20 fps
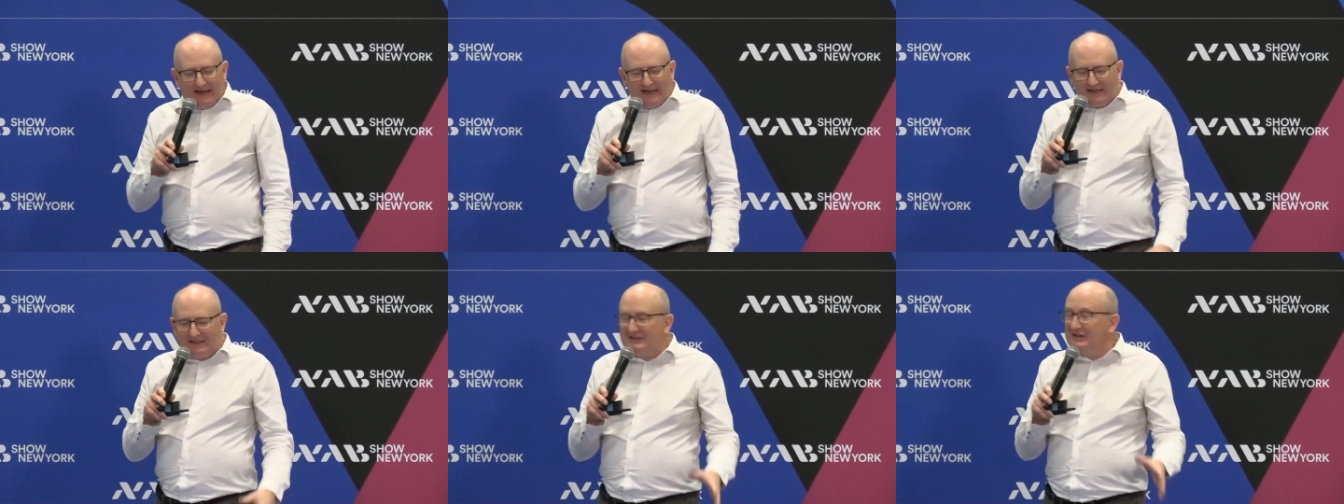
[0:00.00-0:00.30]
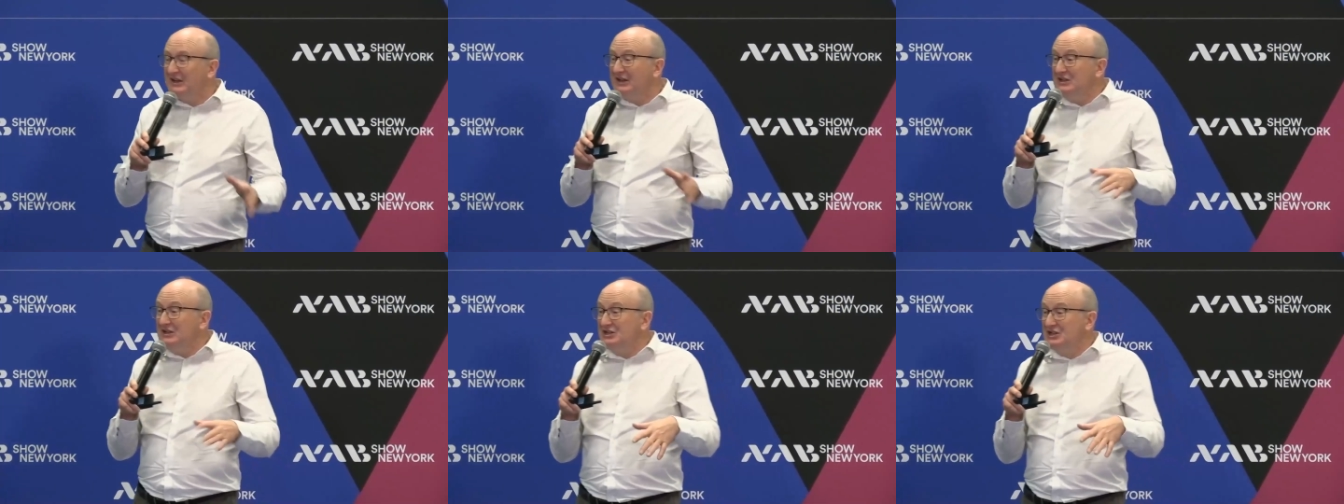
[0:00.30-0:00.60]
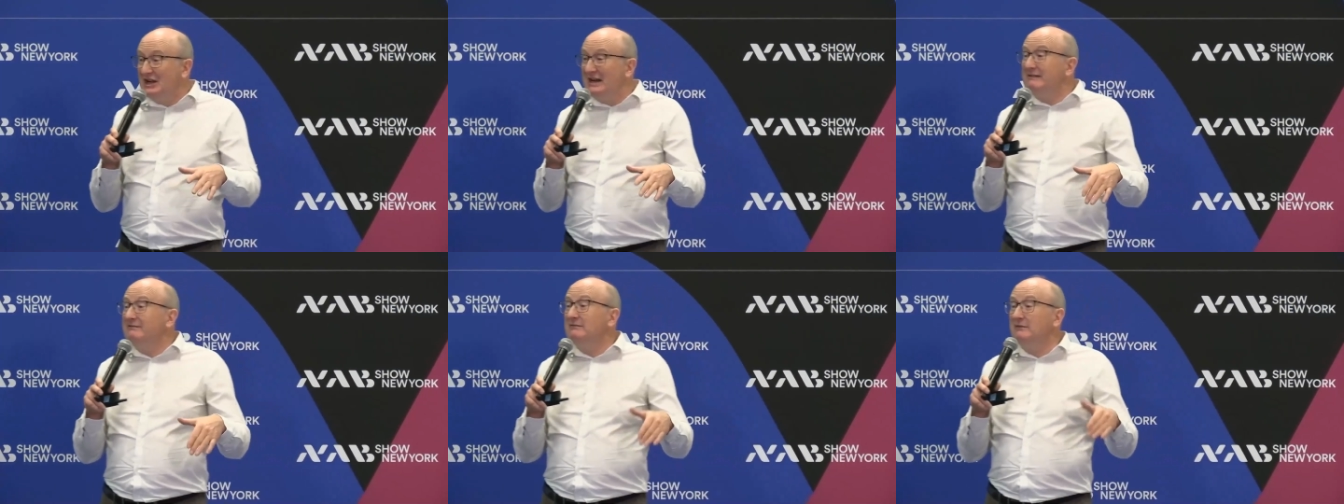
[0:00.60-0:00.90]
And in
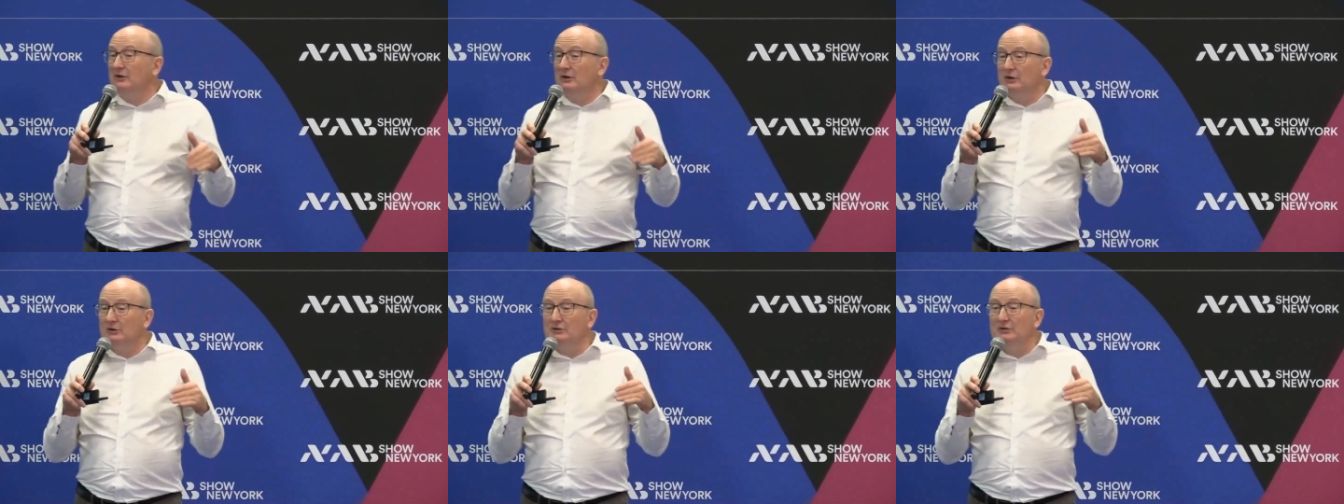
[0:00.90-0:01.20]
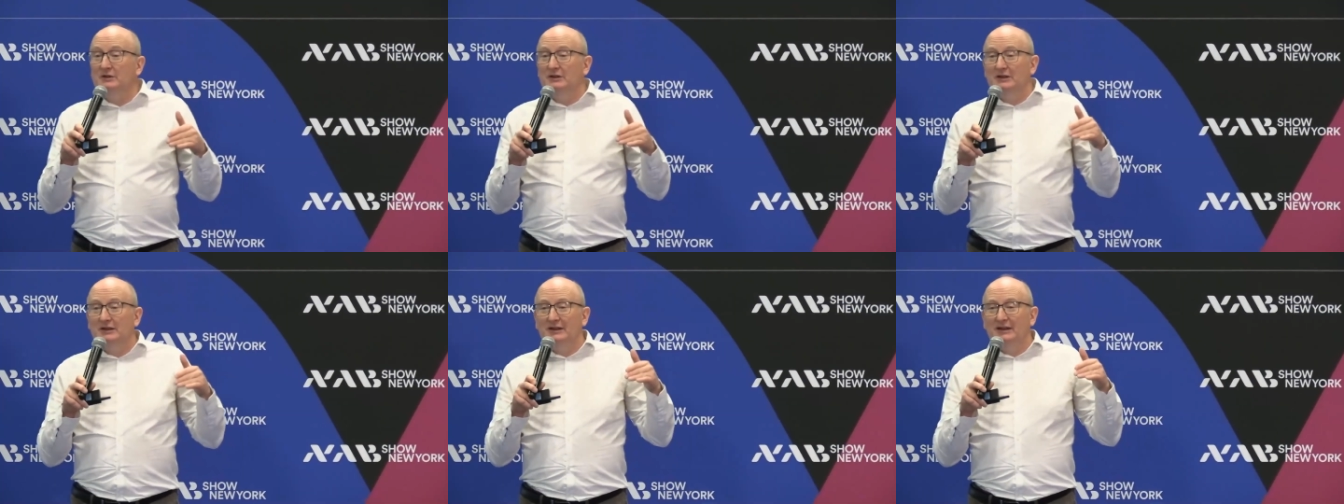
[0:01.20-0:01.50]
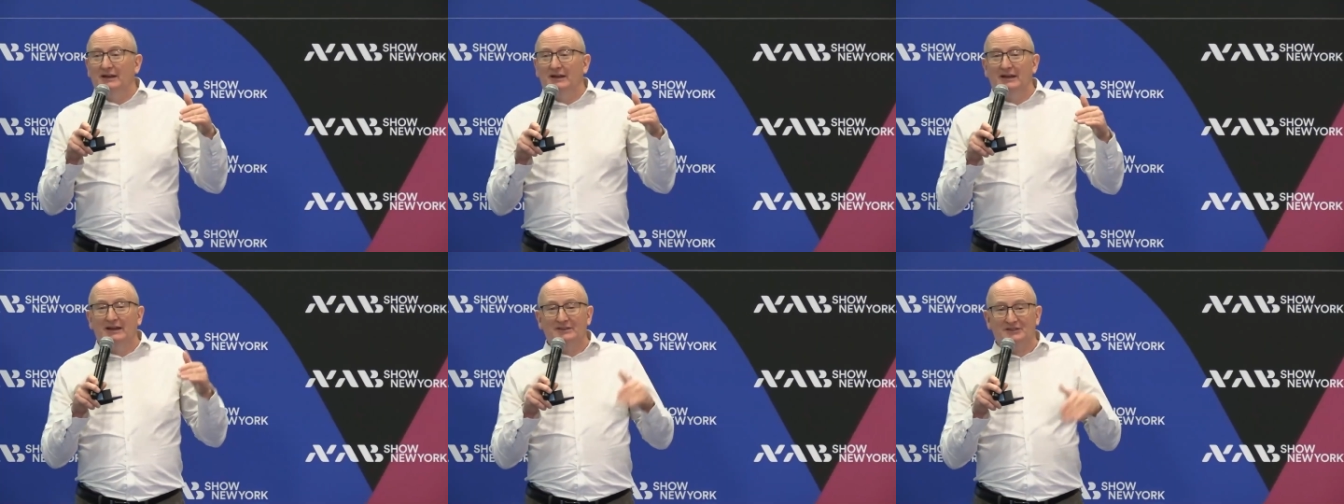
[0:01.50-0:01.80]
general,
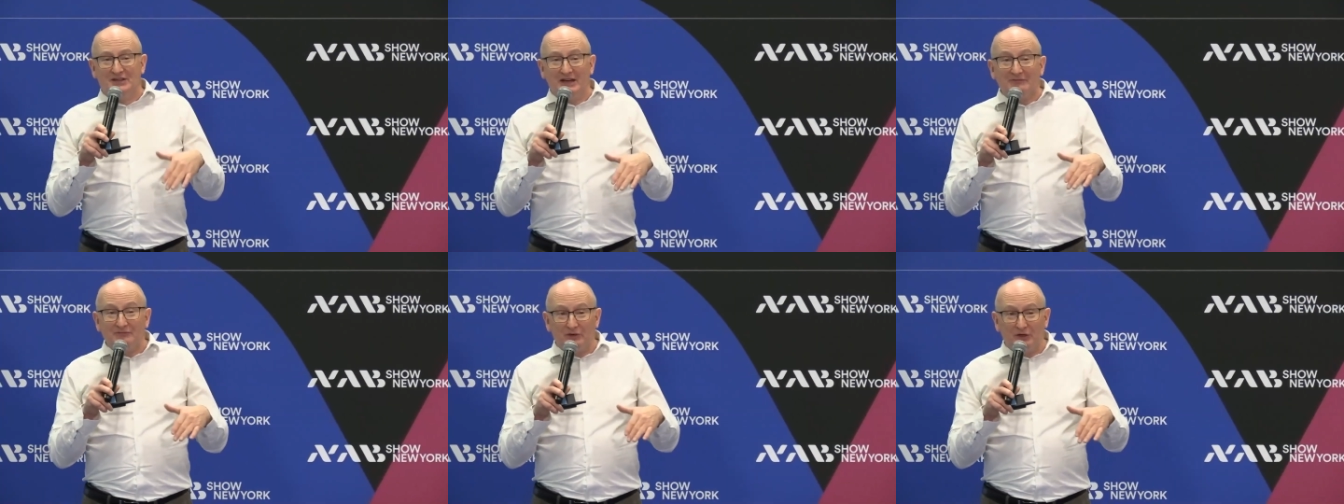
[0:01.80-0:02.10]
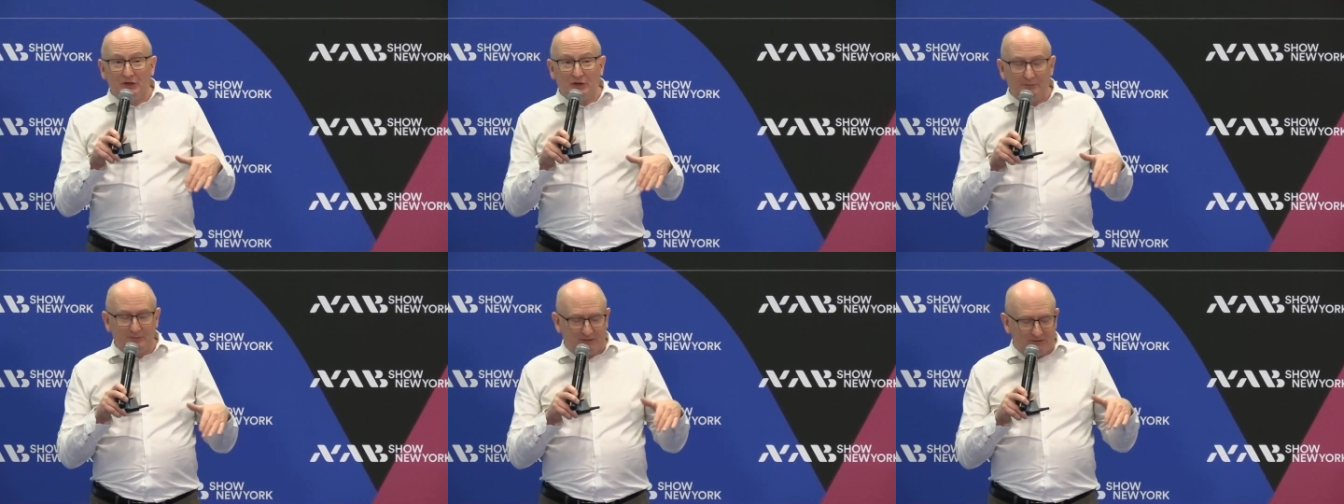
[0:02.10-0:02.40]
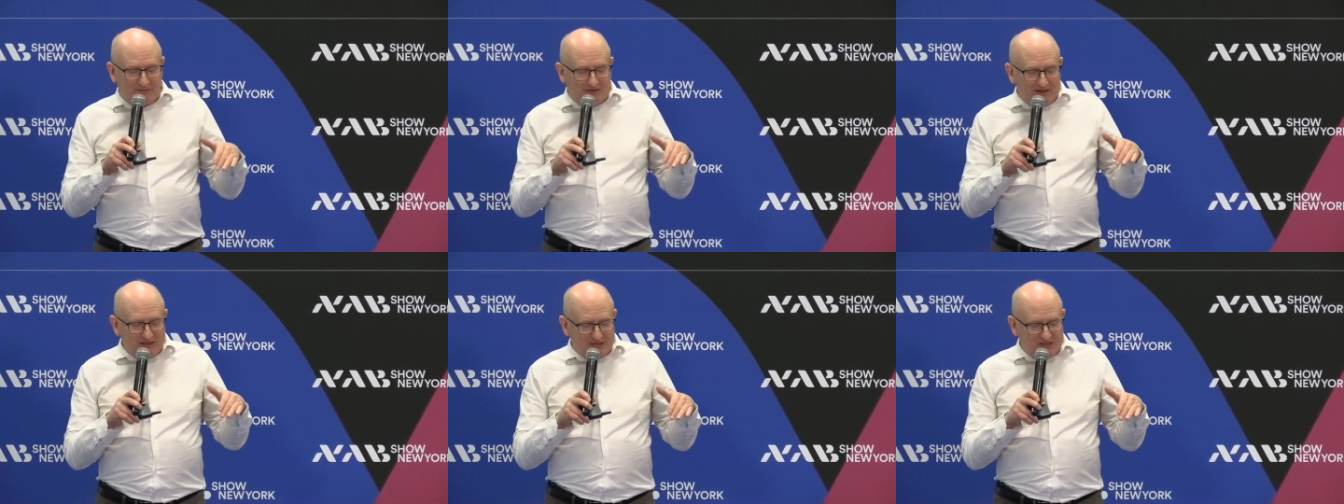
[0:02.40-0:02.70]
a general
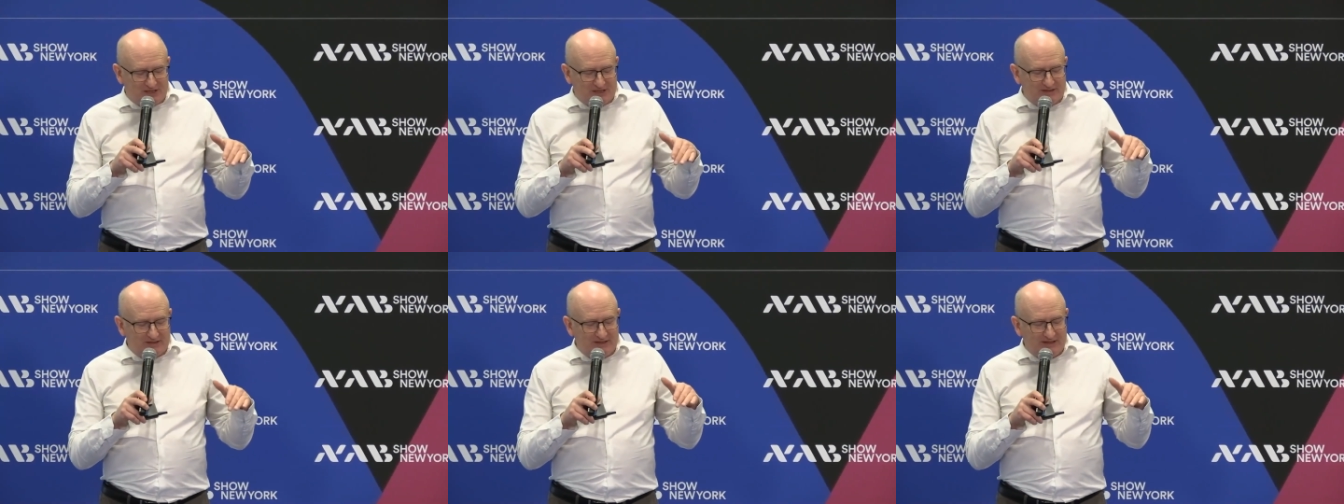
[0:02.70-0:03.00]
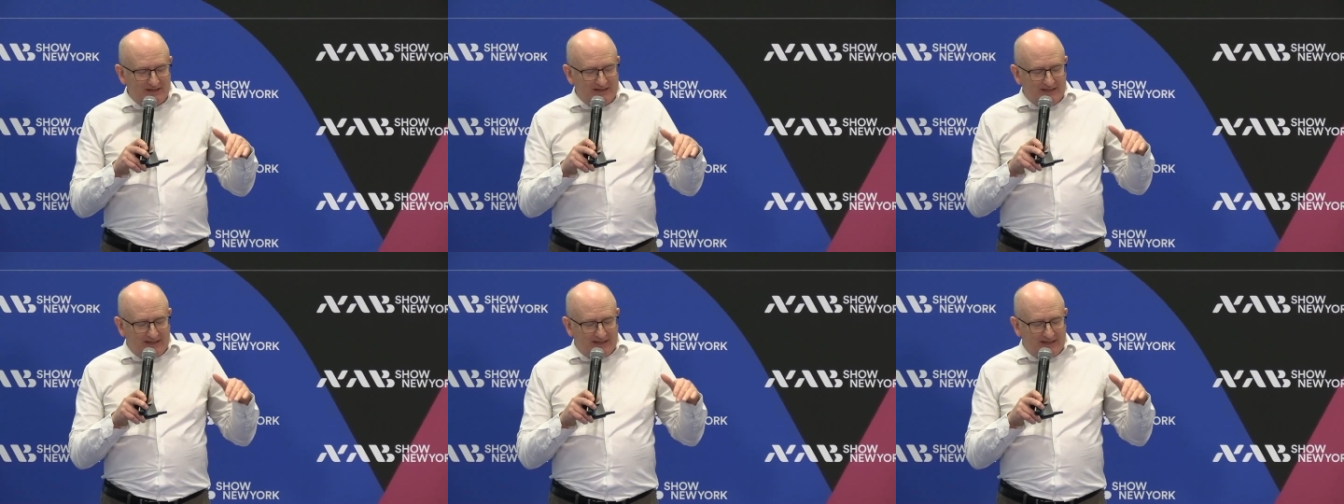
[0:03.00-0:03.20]
observation,